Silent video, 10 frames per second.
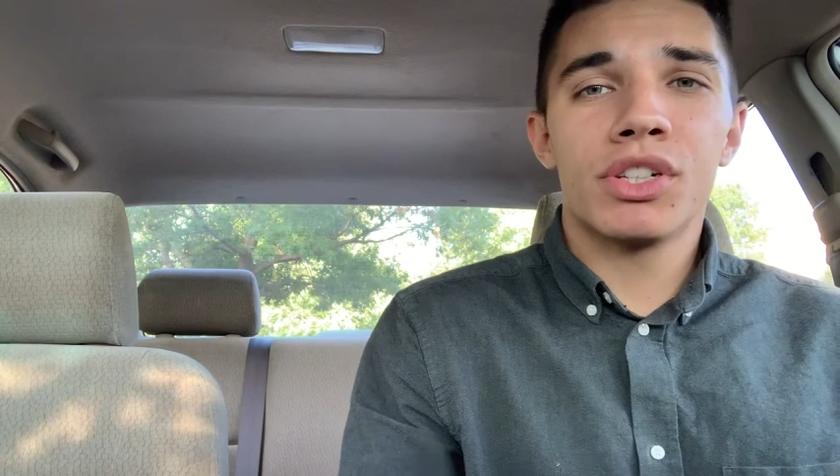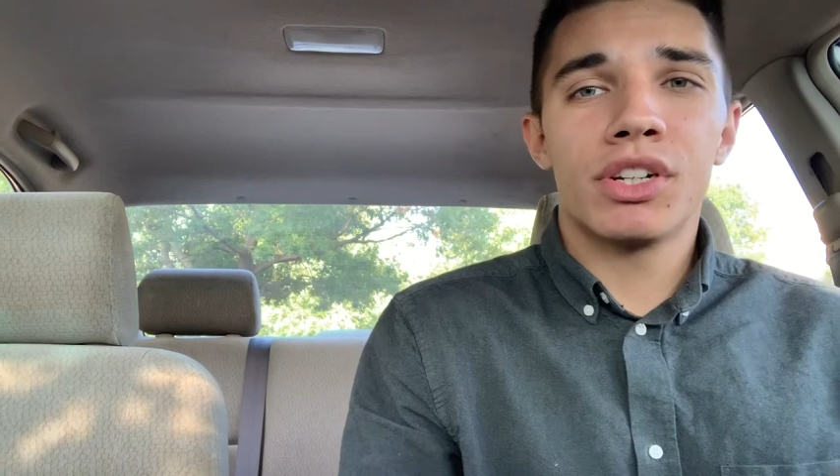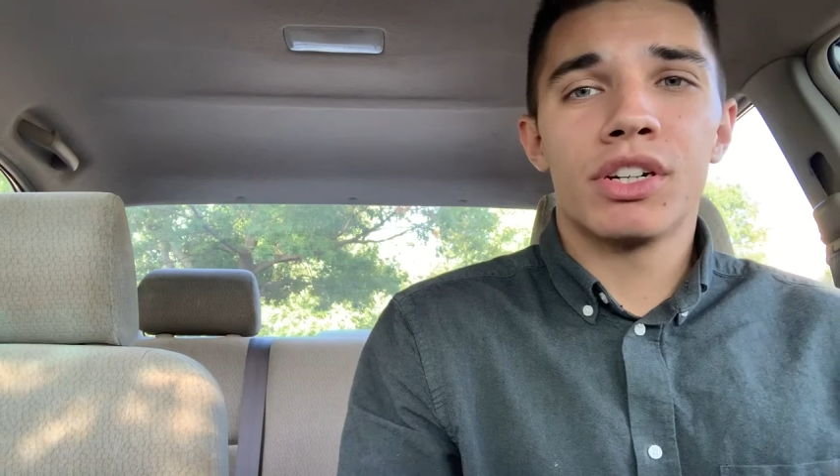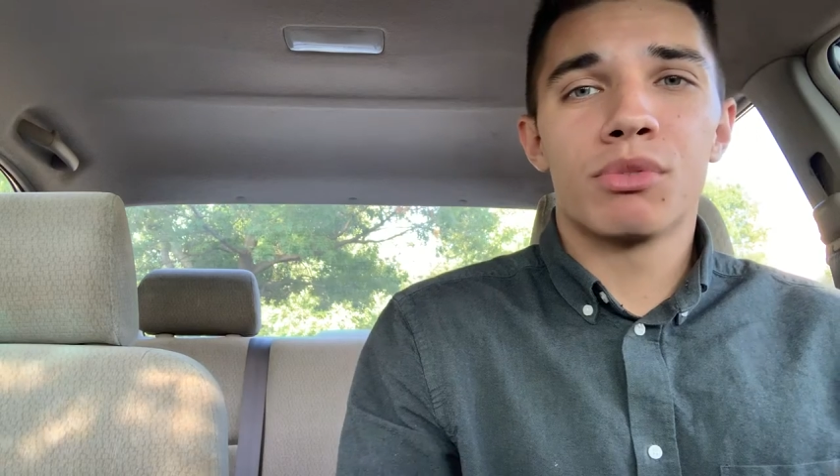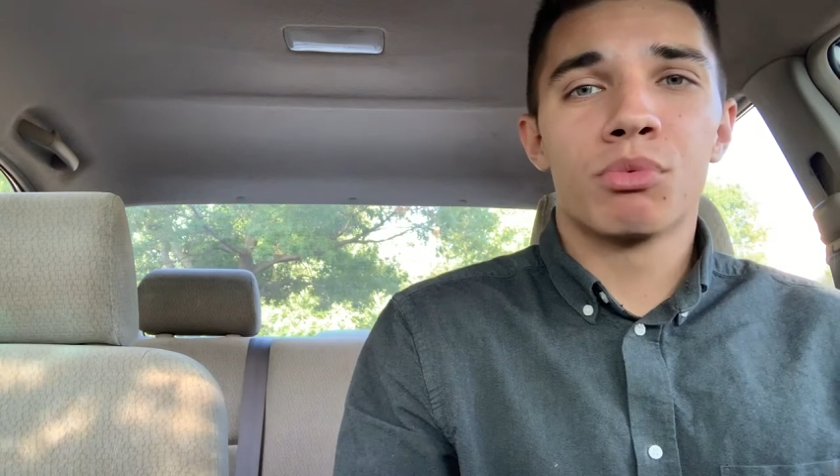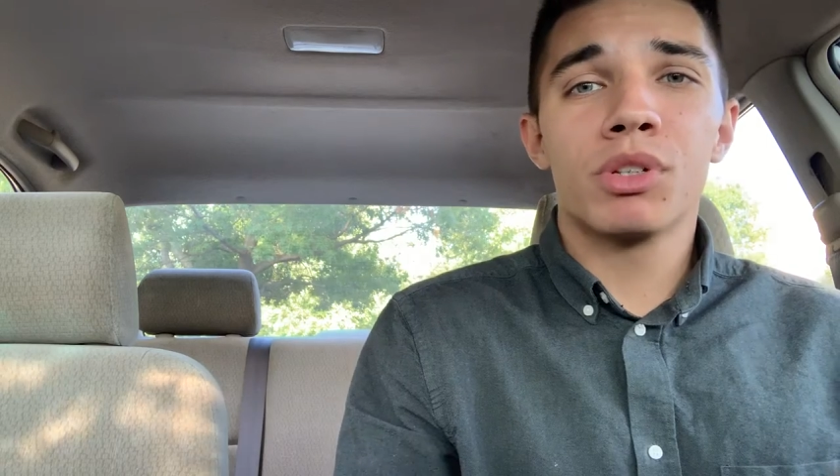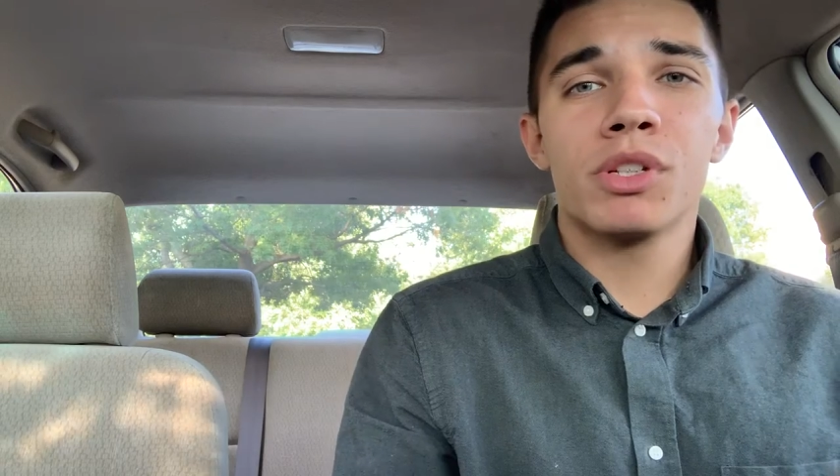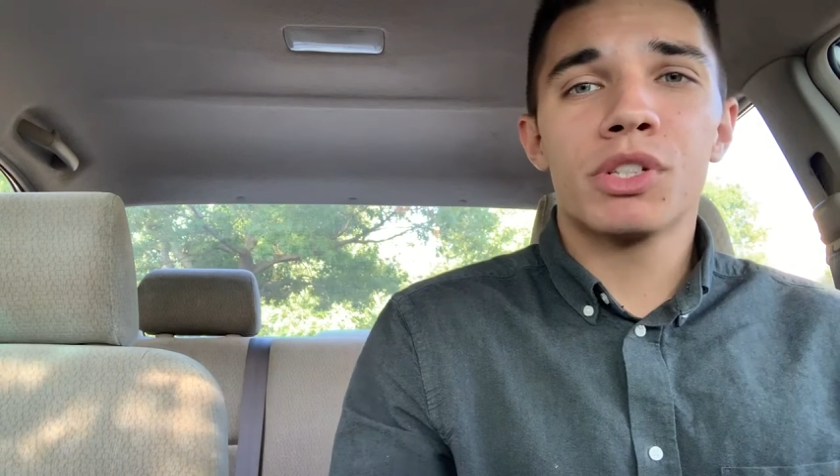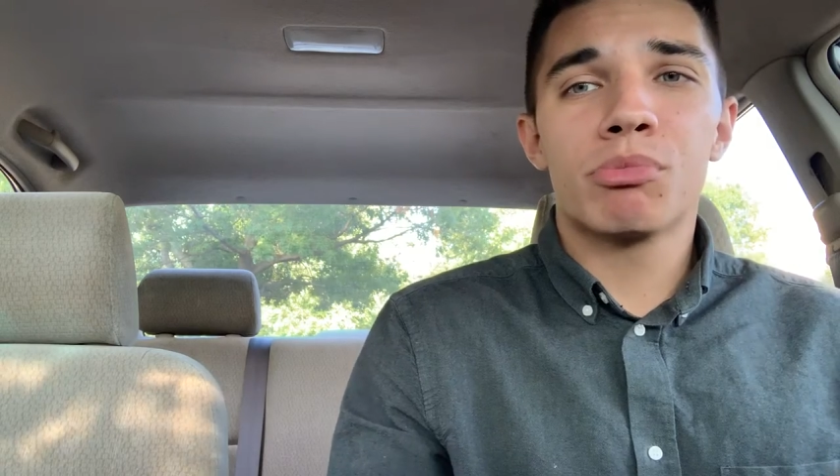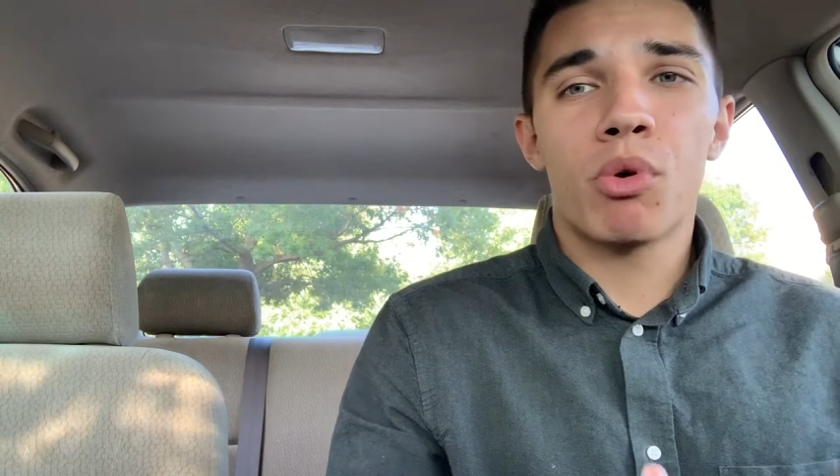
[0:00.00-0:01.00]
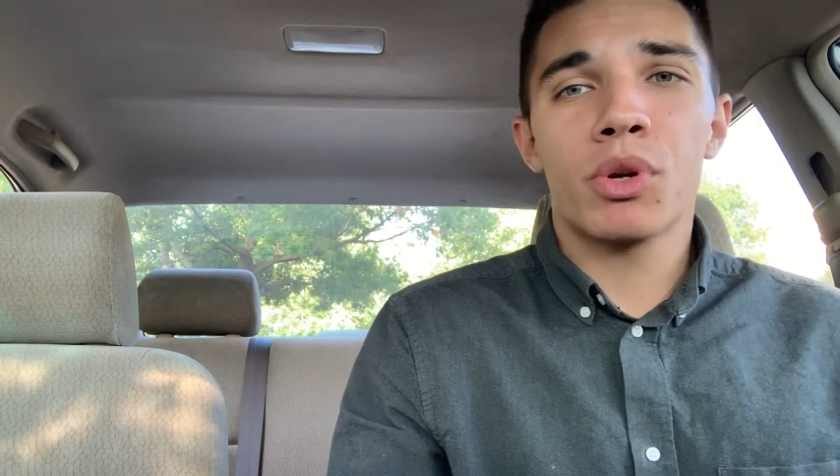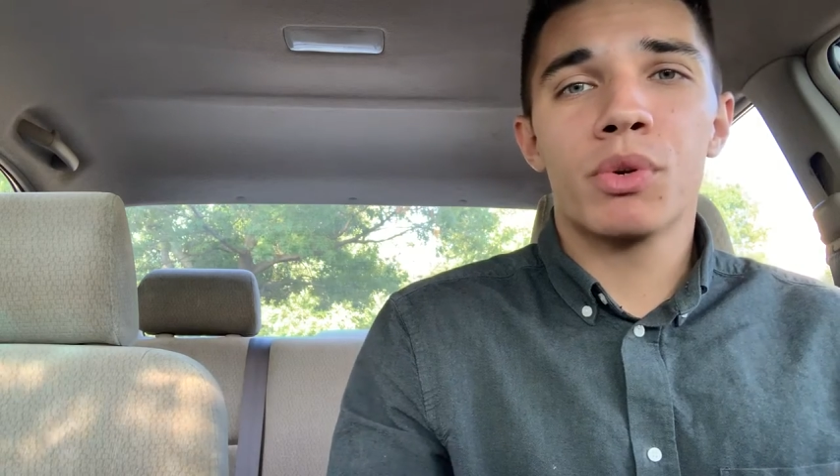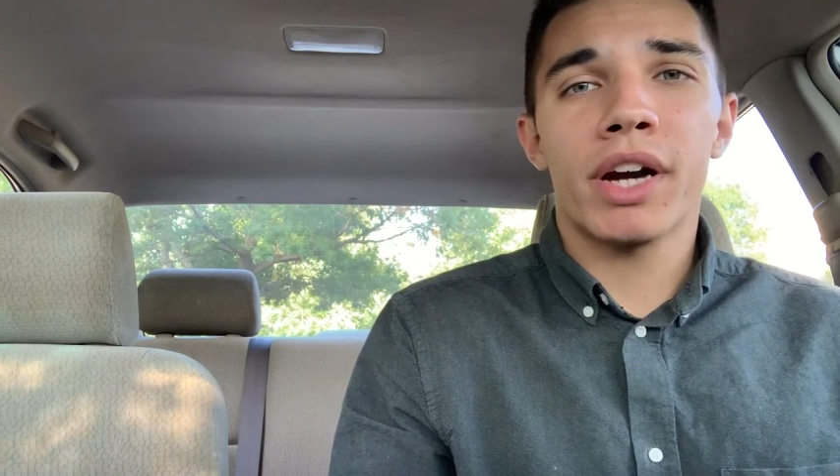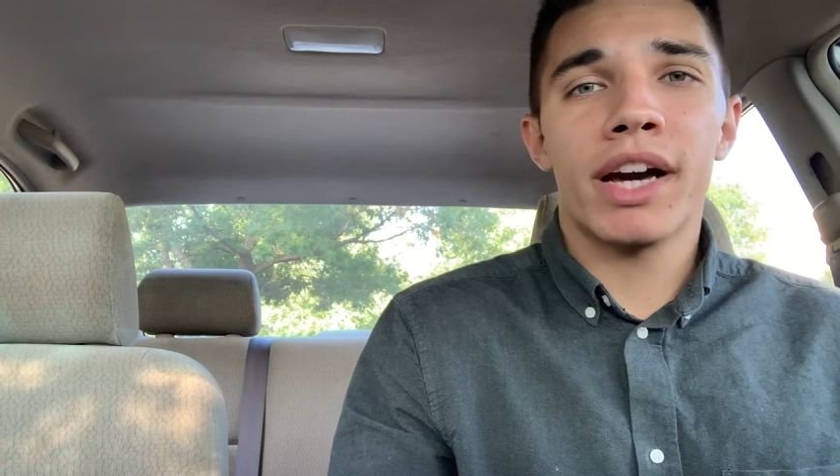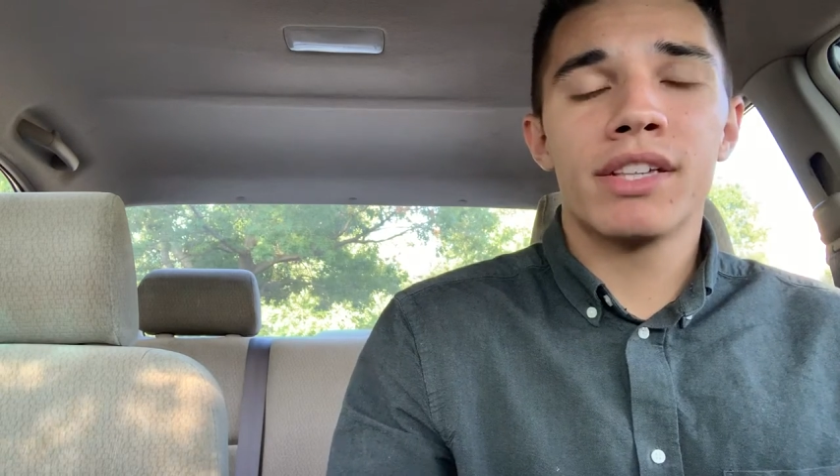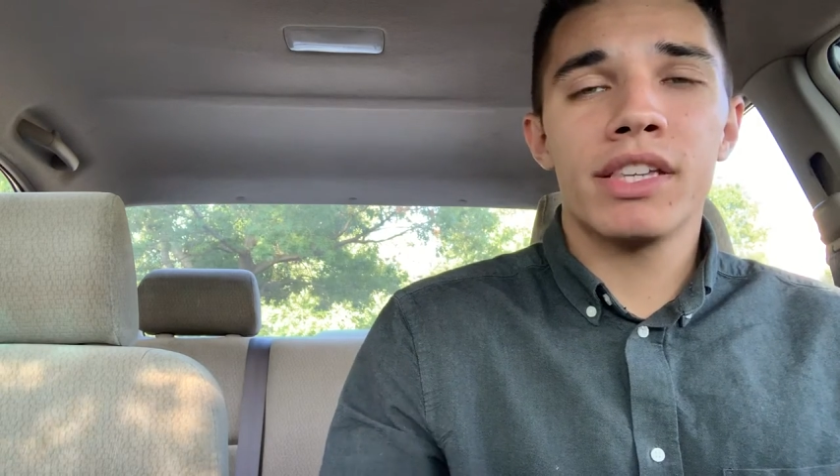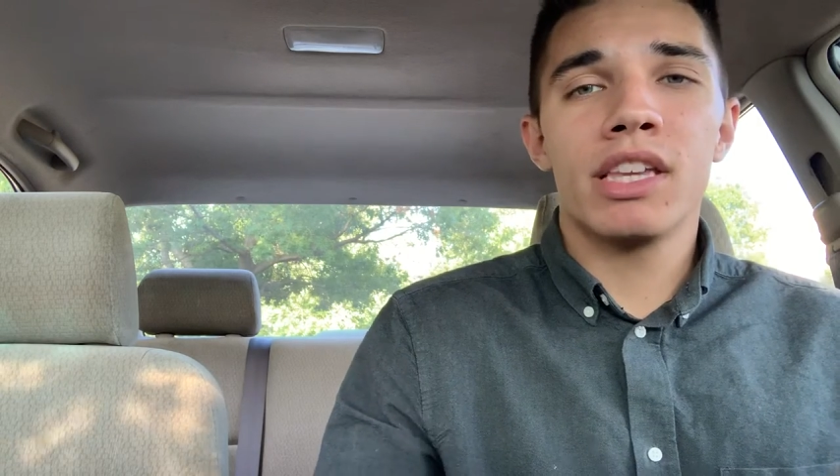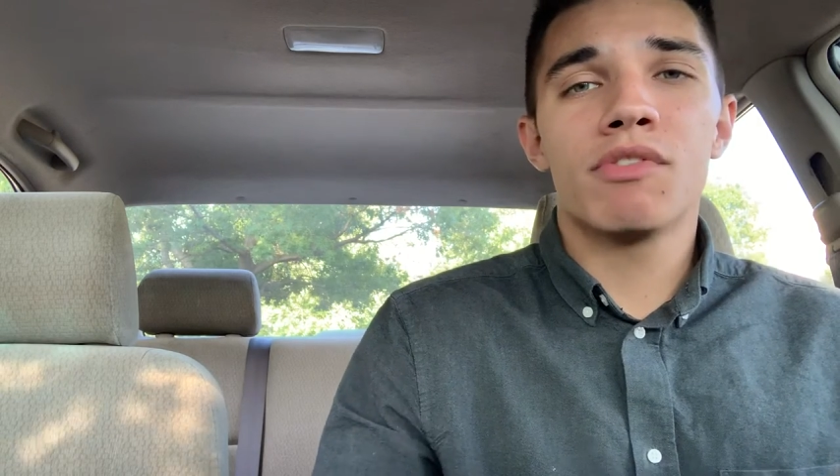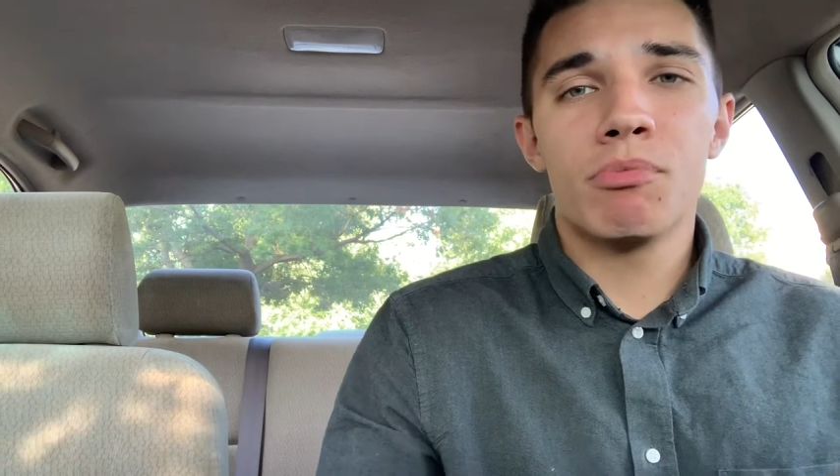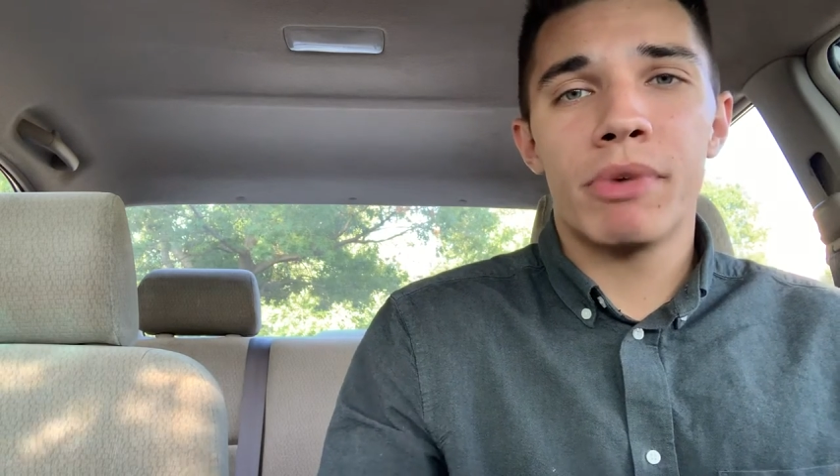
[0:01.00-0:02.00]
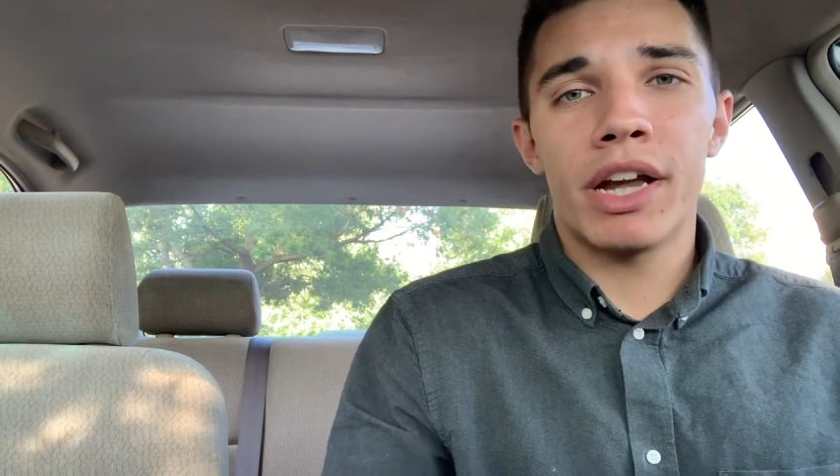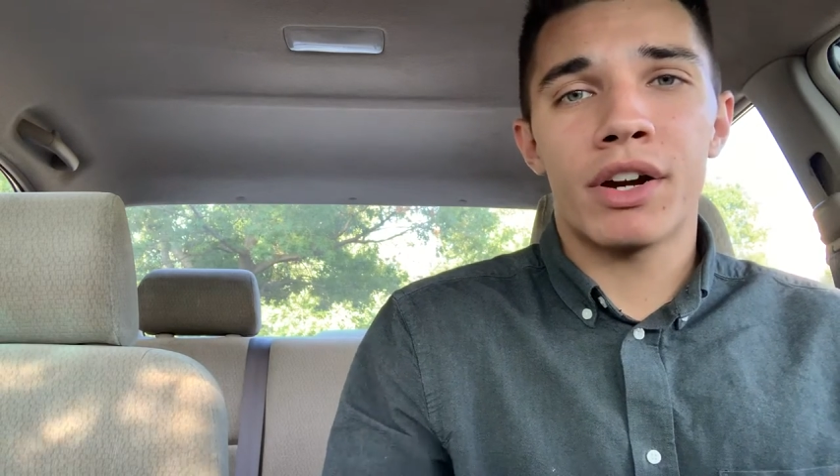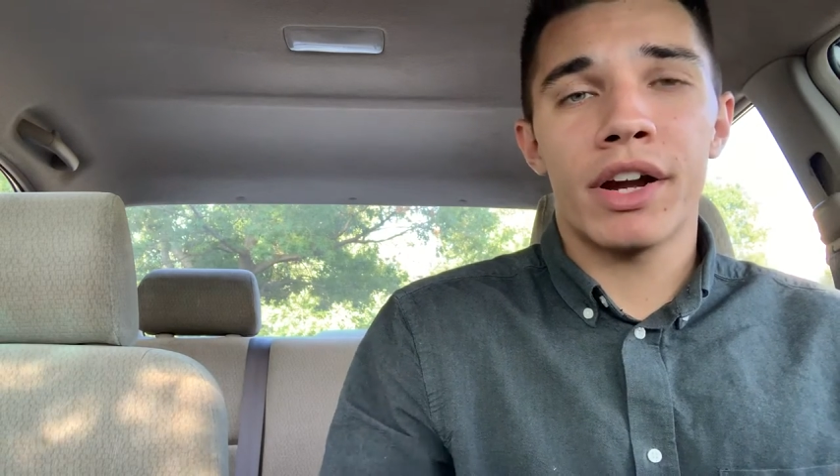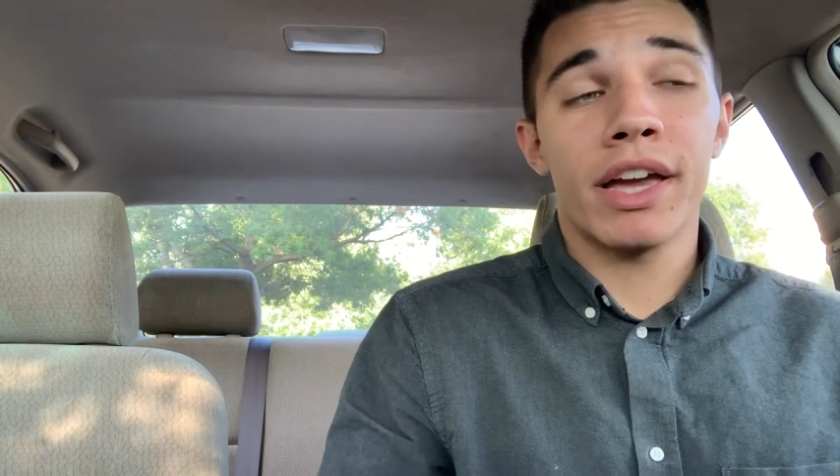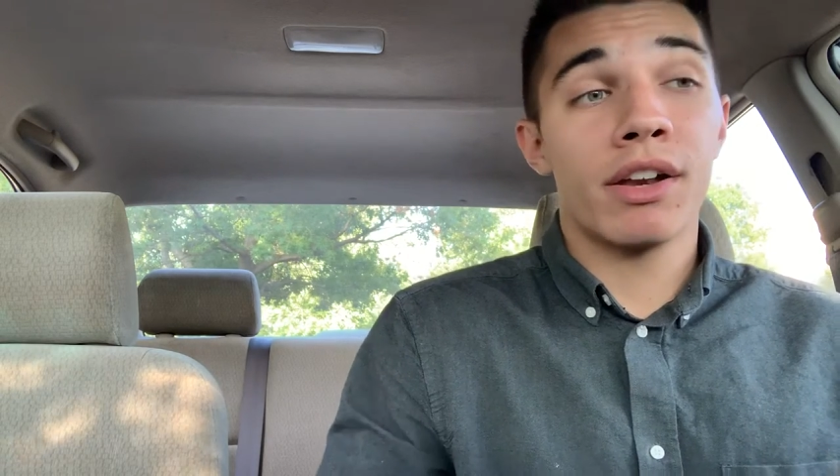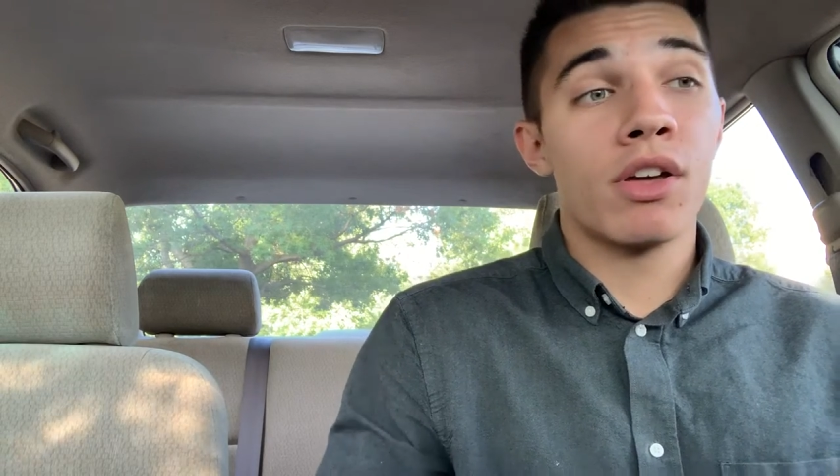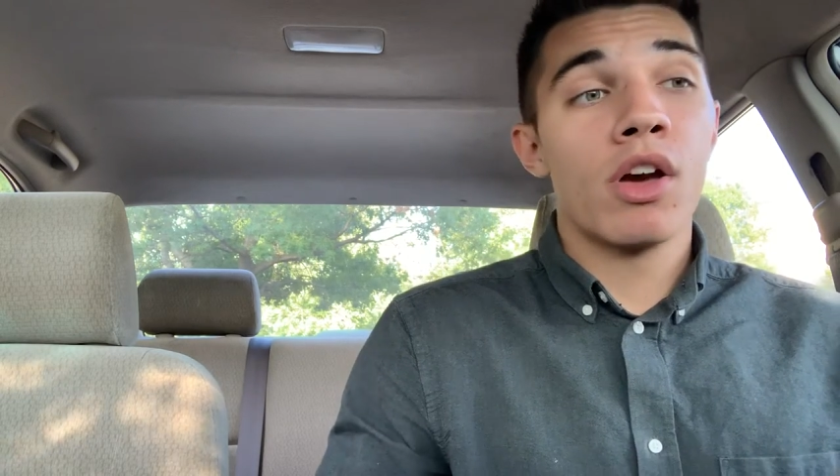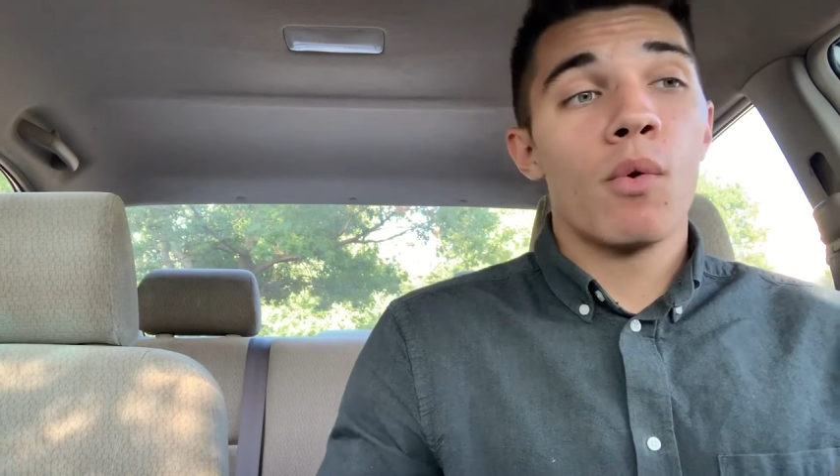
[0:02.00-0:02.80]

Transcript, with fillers: to really support you guys even better. And